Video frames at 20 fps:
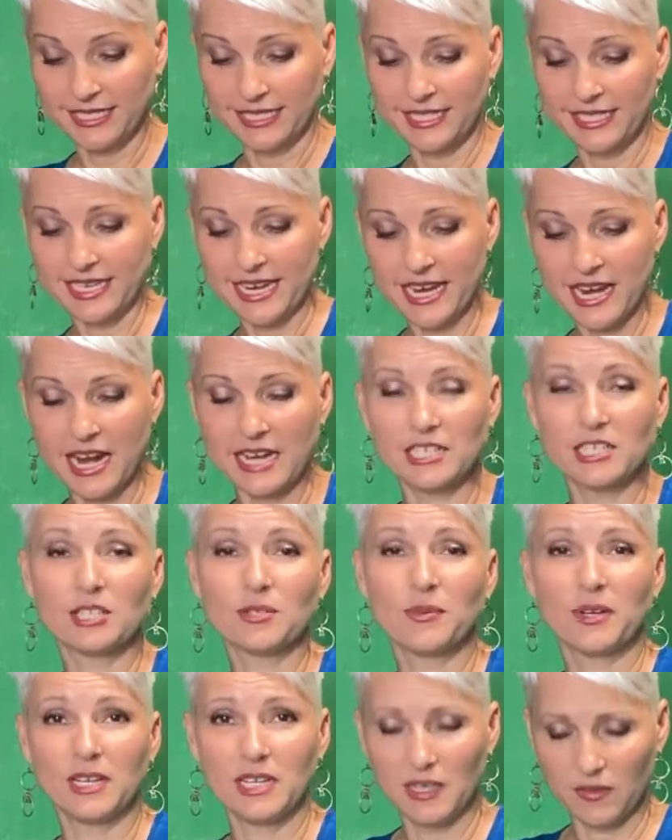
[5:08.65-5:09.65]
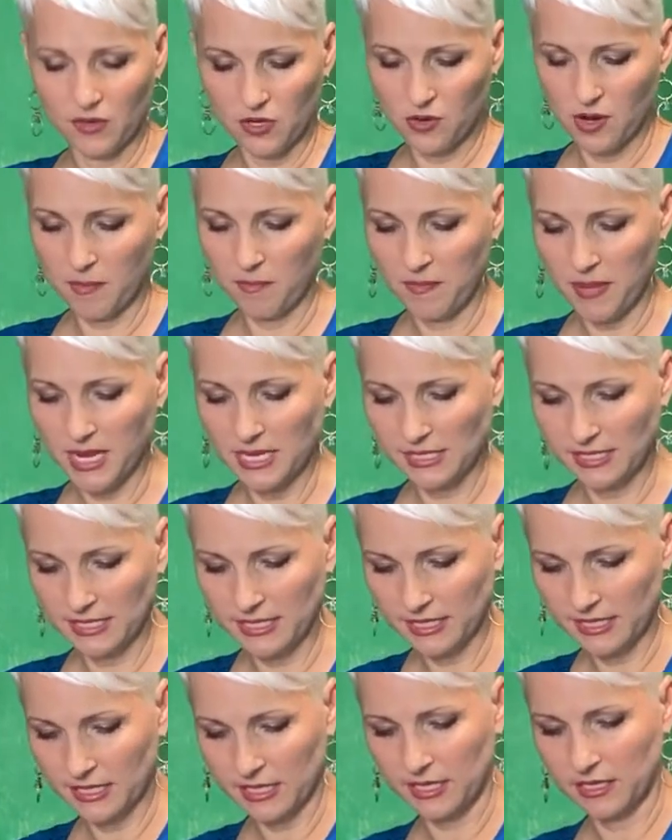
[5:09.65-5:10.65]
today I just want to give you a
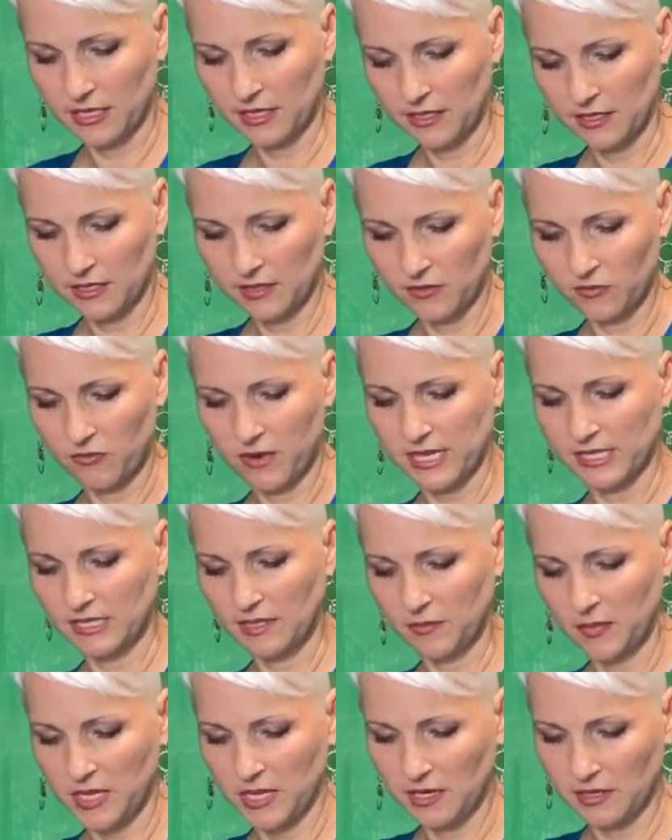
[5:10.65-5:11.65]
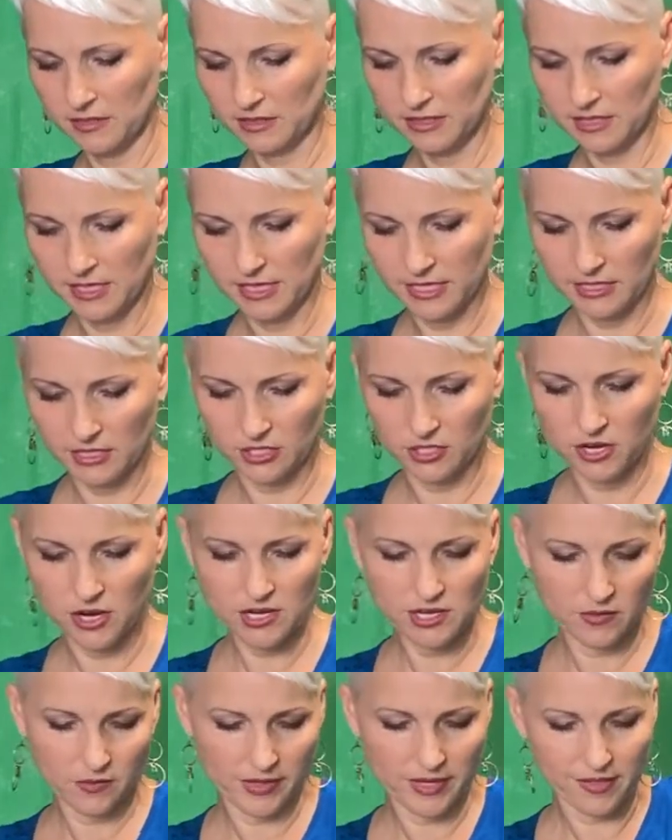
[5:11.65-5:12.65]
basic recipe to get
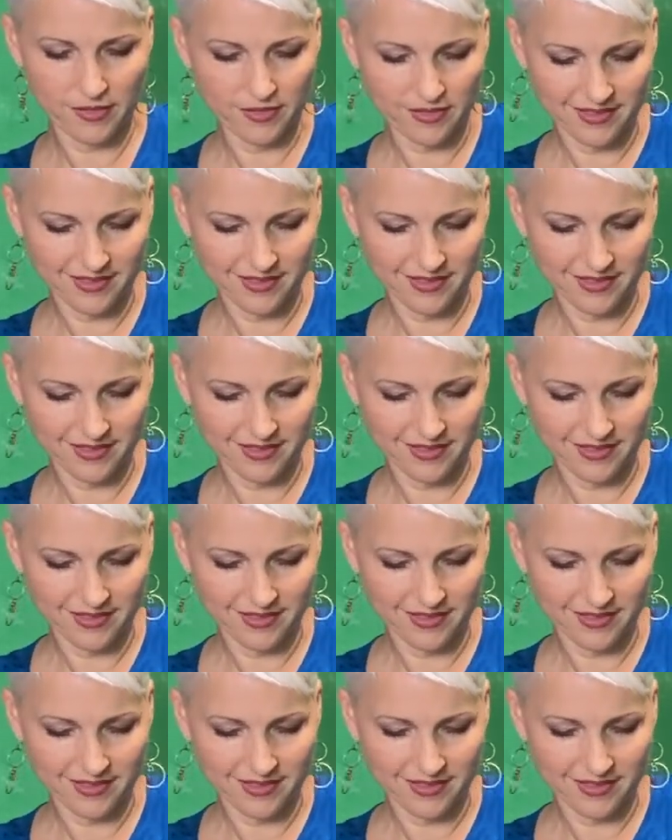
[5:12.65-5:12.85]
started with.